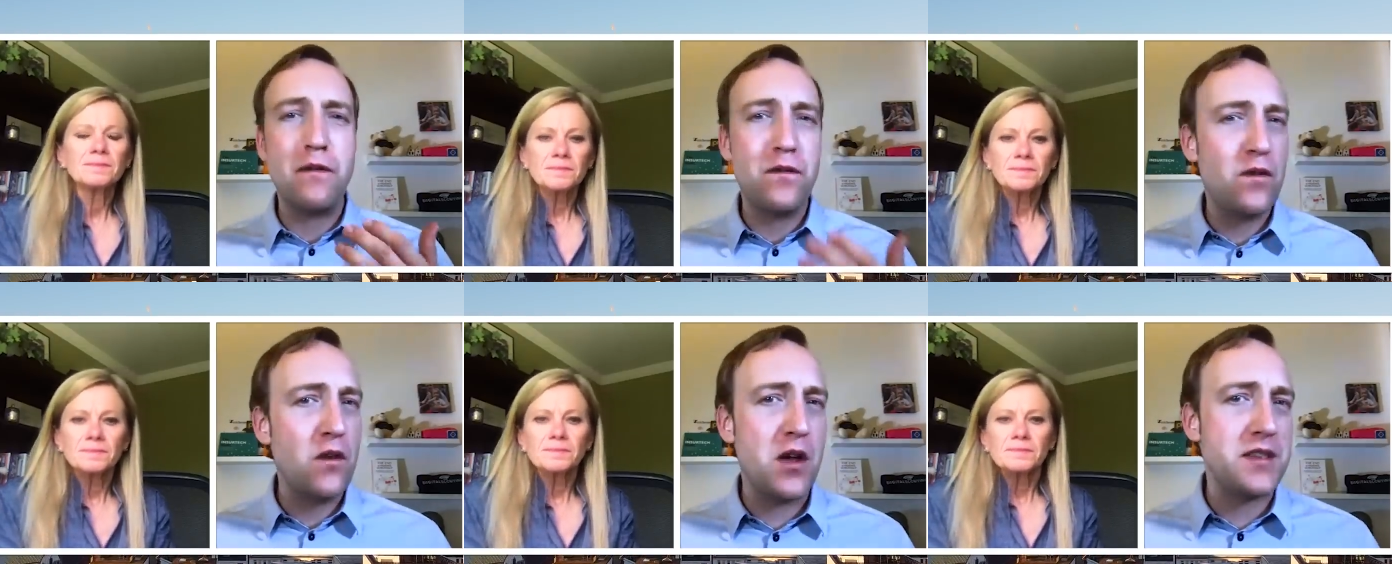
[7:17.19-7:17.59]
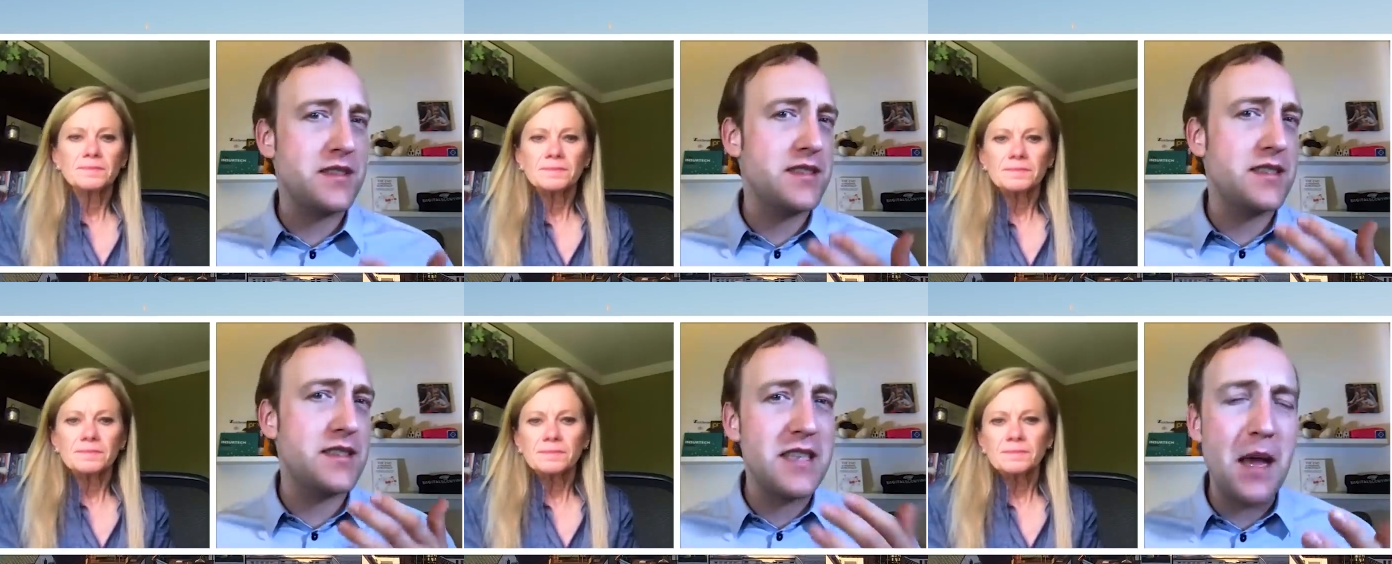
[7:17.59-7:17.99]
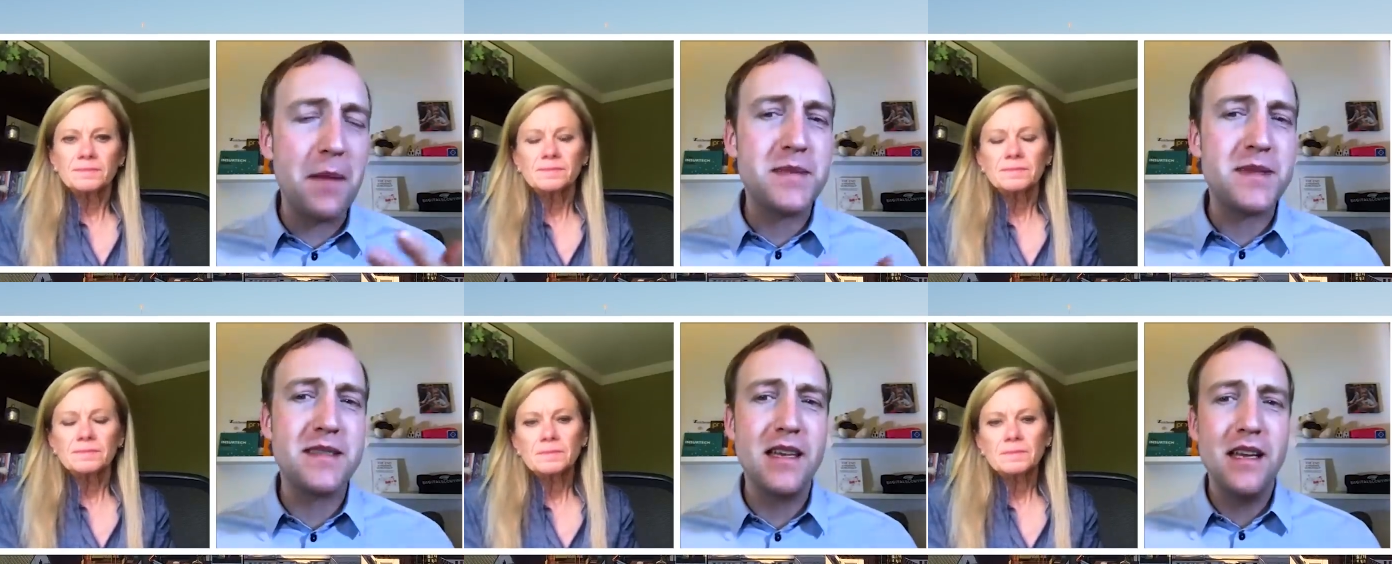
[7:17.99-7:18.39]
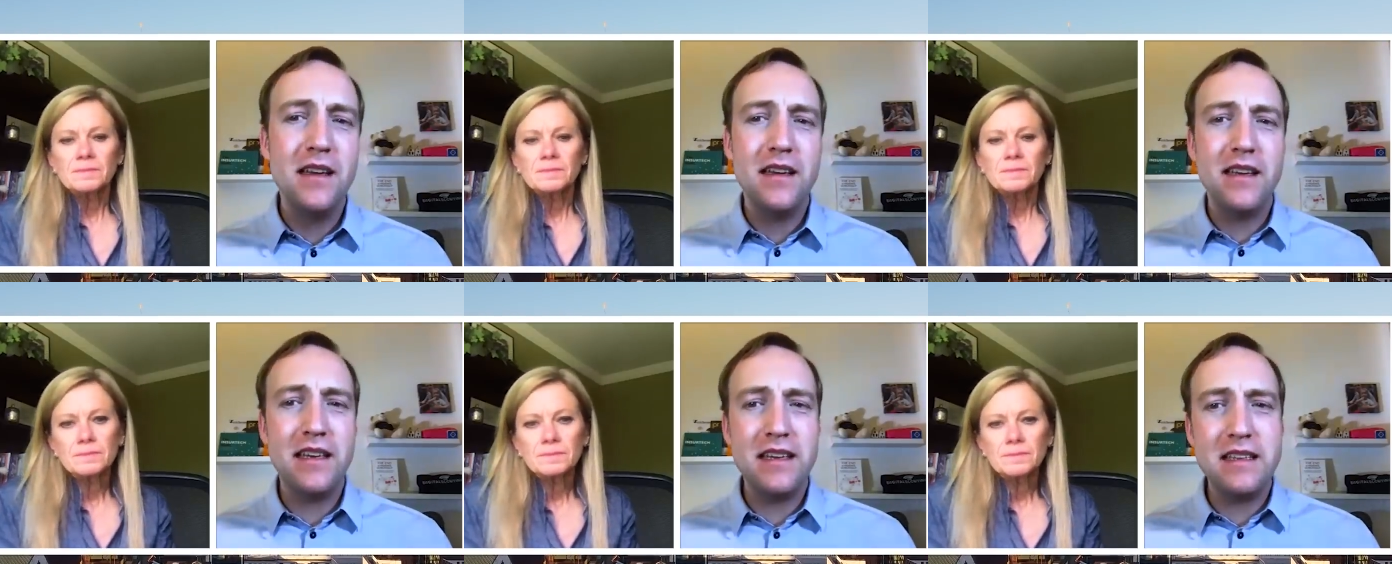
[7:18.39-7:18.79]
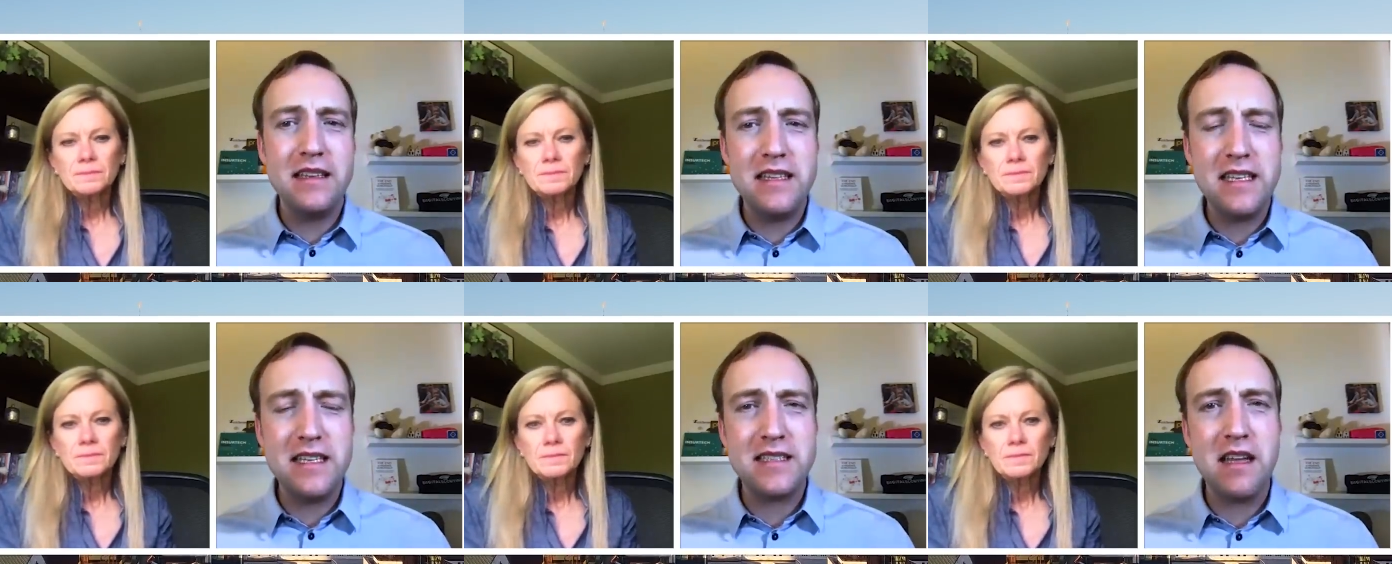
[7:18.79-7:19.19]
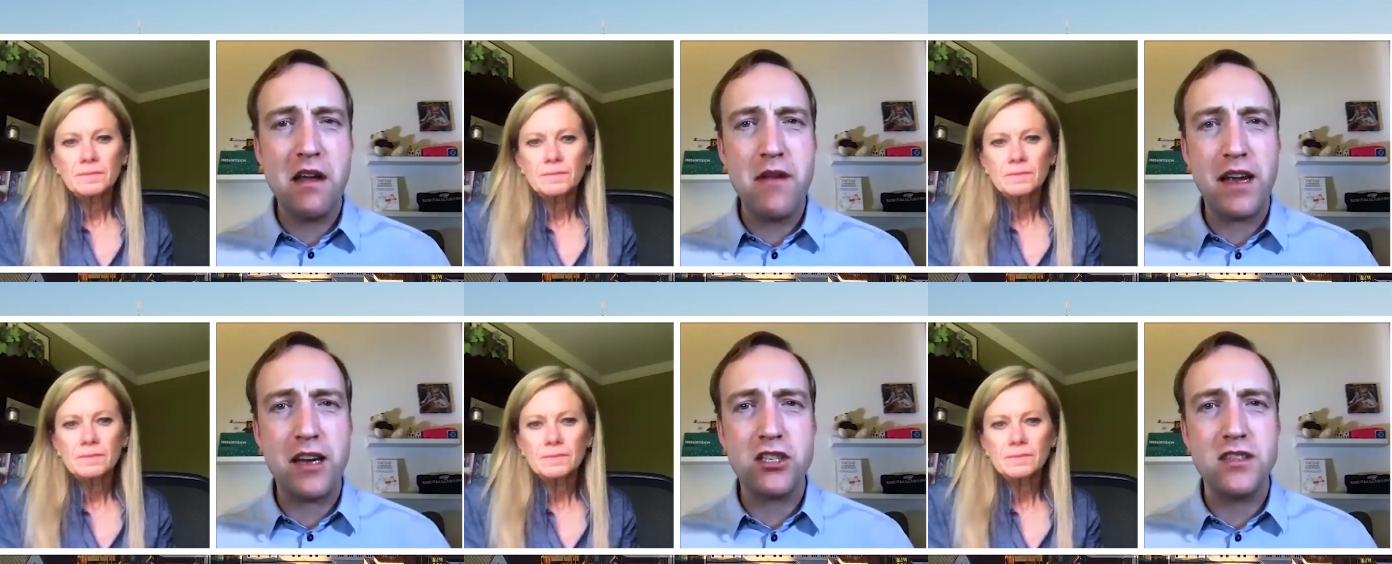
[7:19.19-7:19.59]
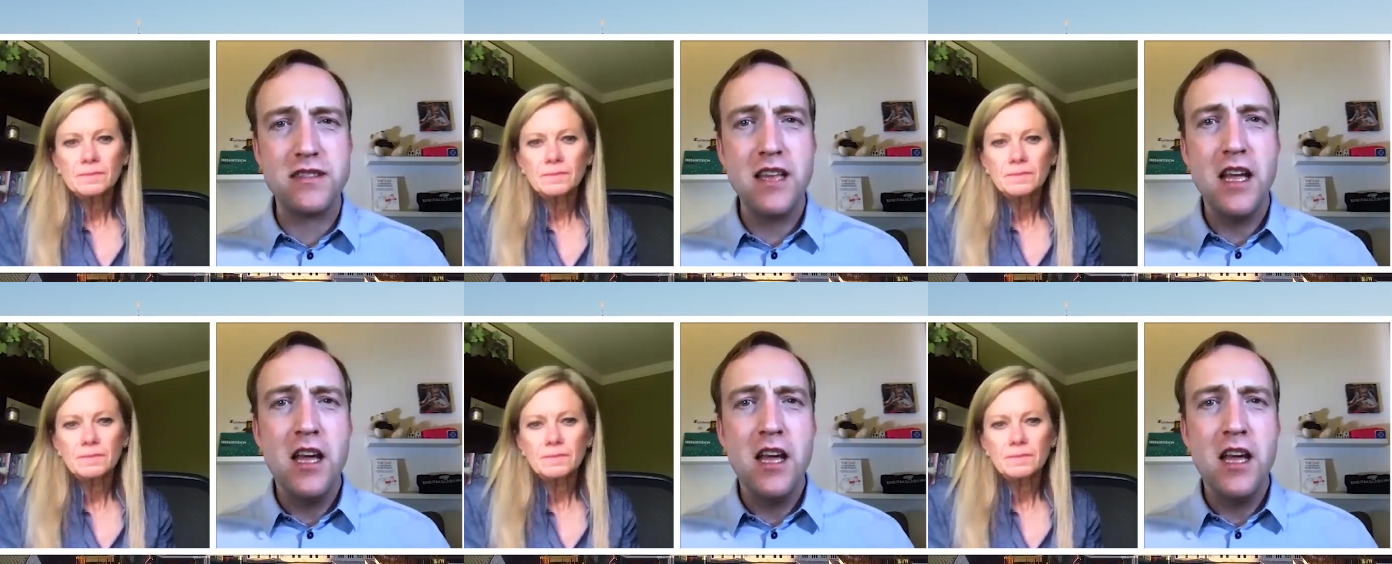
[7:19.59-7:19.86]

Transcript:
Speaker 1: first steps uh, in these directions do